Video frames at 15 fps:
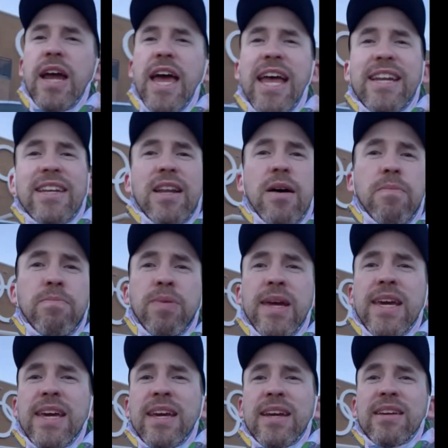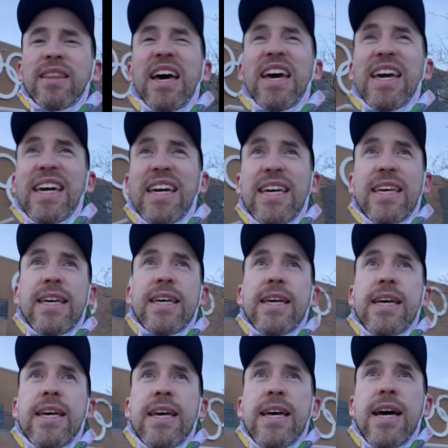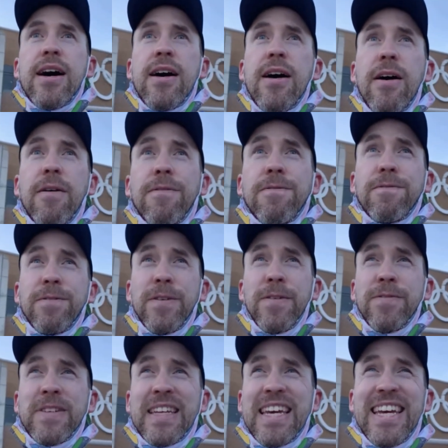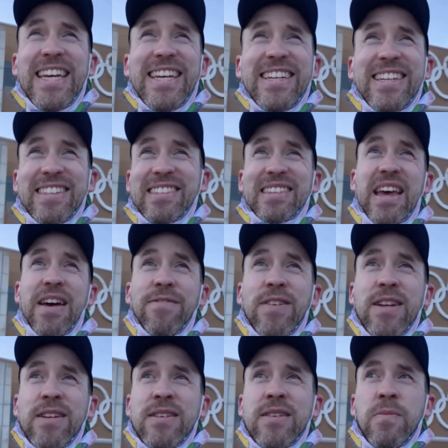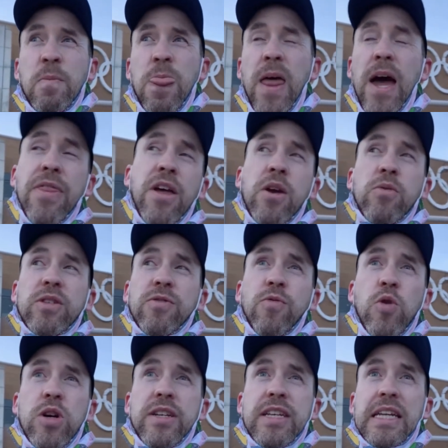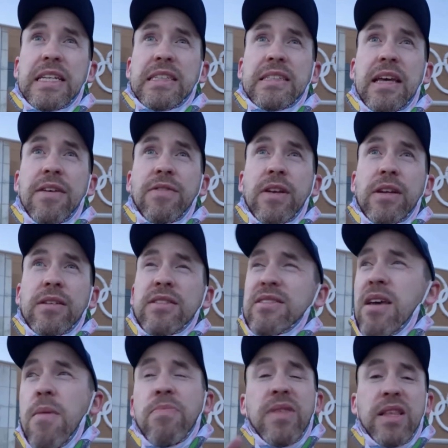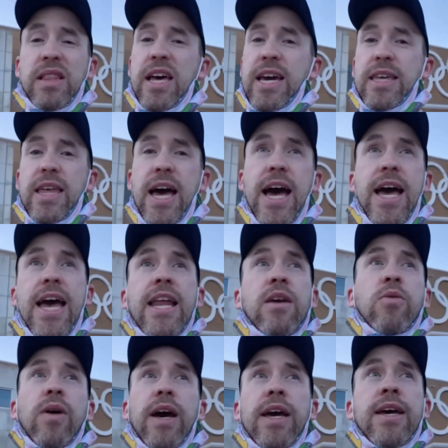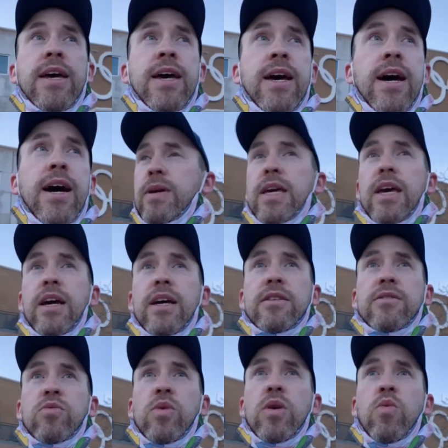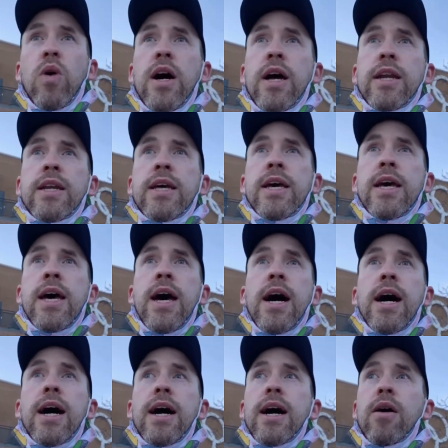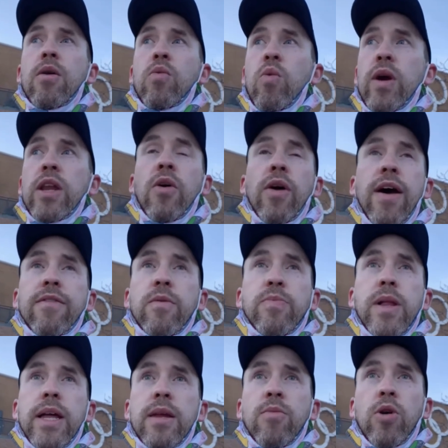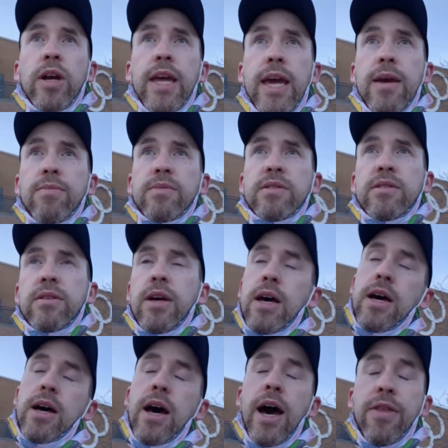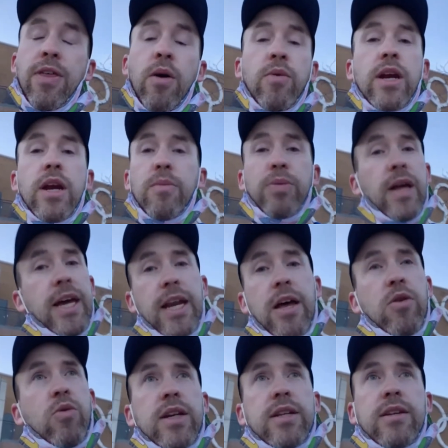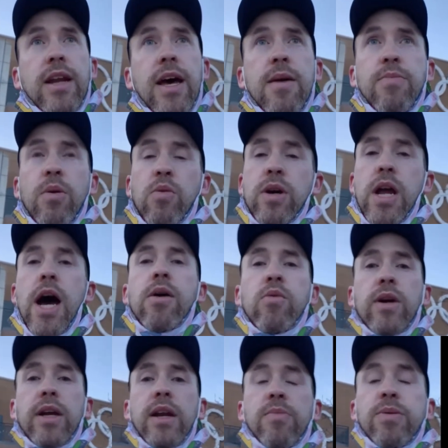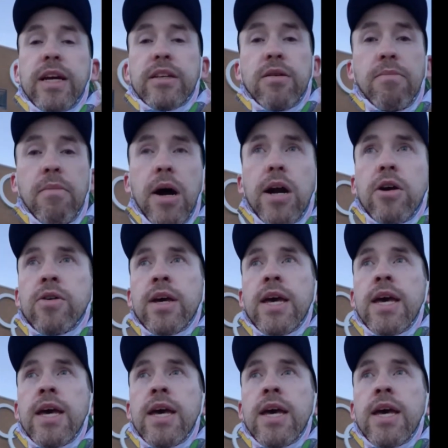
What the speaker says: ended up being like 15-7. I thought it was 14-7, something like that. Anyway, because we won, we don't have to play any more games. I thought we were going to play another one tonight, but we're not. We're going to play tomorrow.